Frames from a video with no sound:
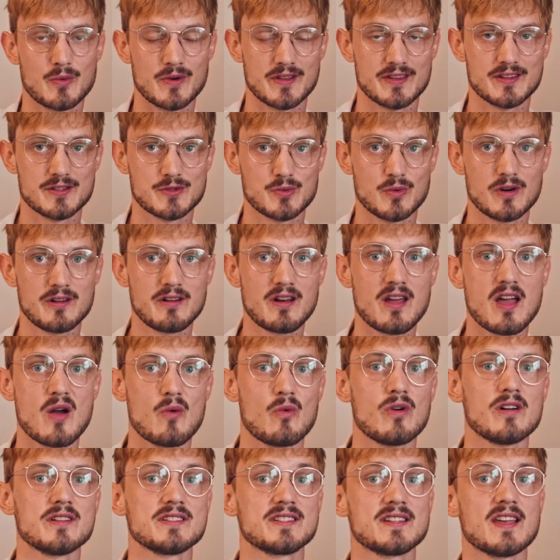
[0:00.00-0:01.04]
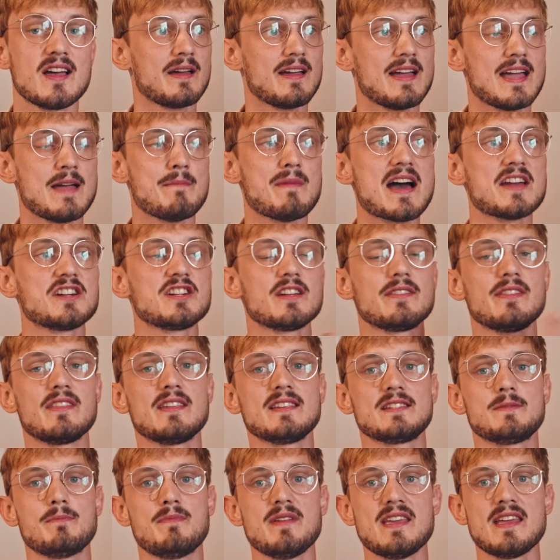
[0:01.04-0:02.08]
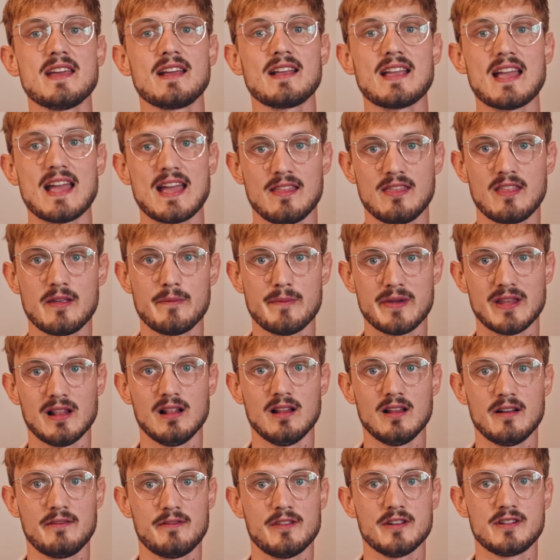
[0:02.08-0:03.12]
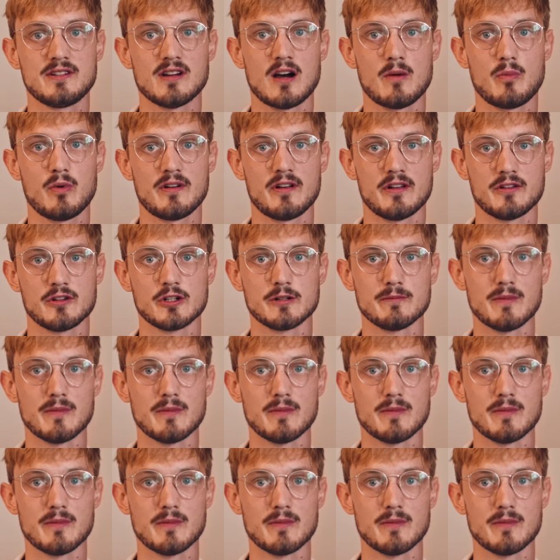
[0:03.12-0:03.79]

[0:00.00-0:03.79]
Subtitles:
with this one was, imagine this being in the middle of the top 100